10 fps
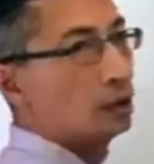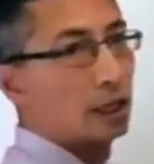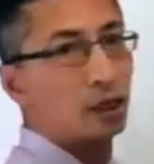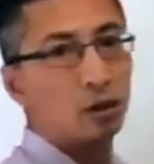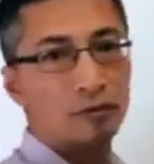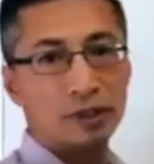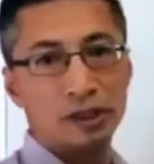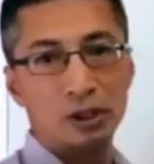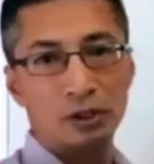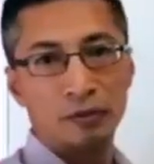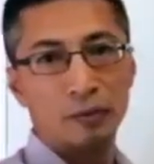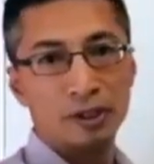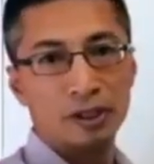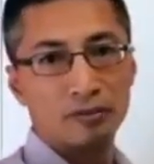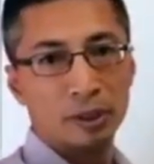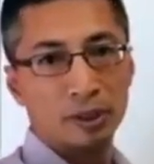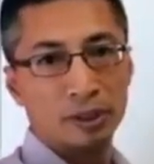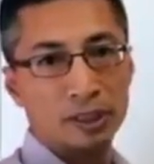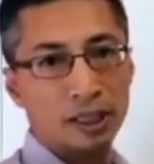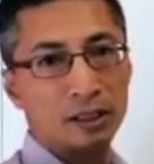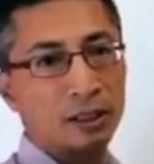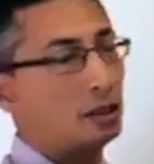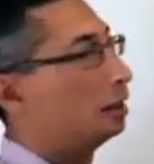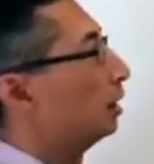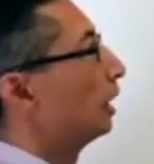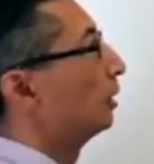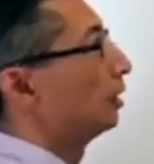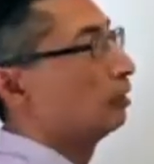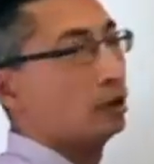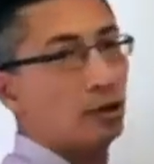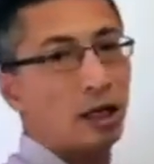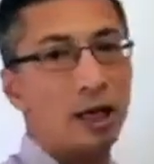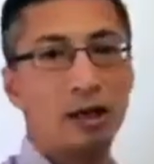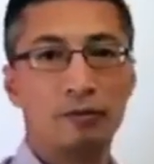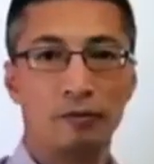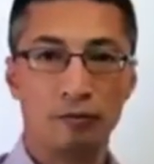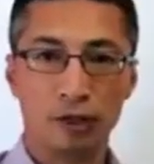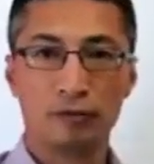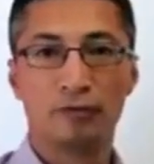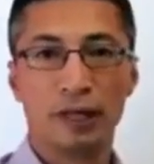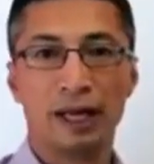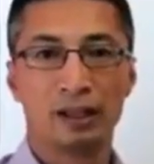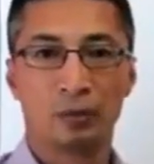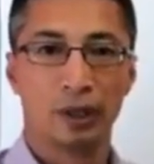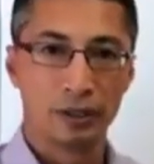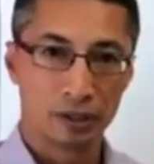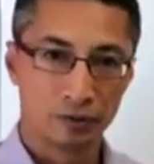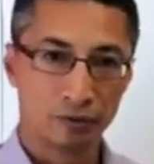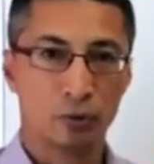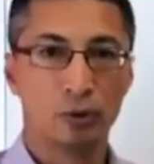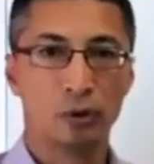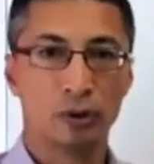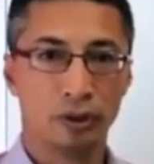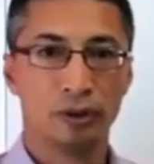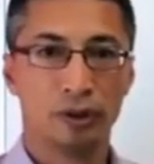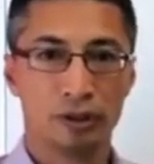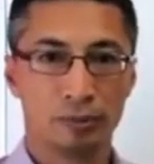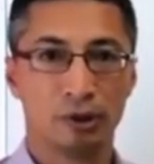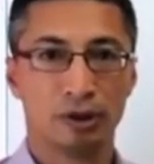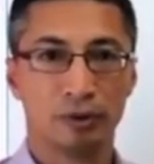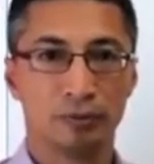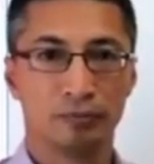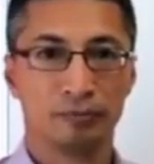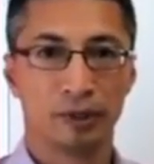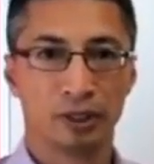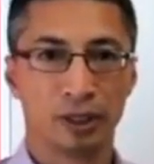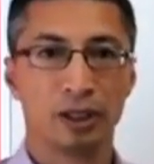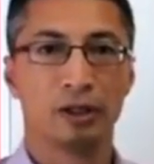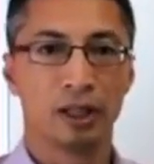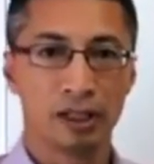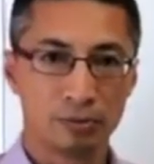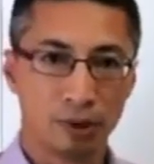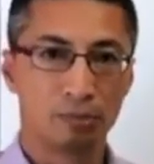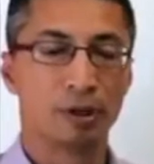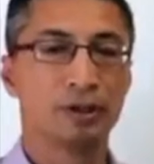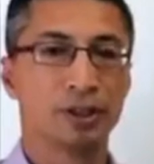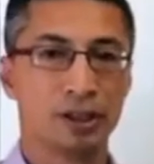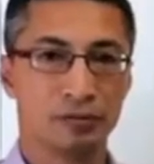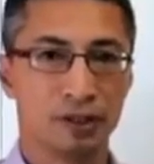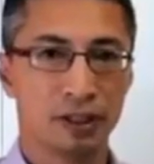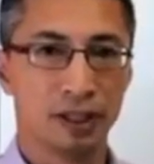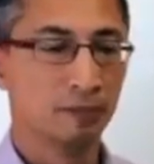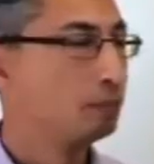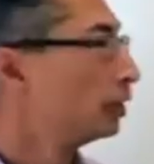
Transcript: obviously tick off the ones that have been done, and then reflag the ones for tomorrow. Okay, now that's my process every day.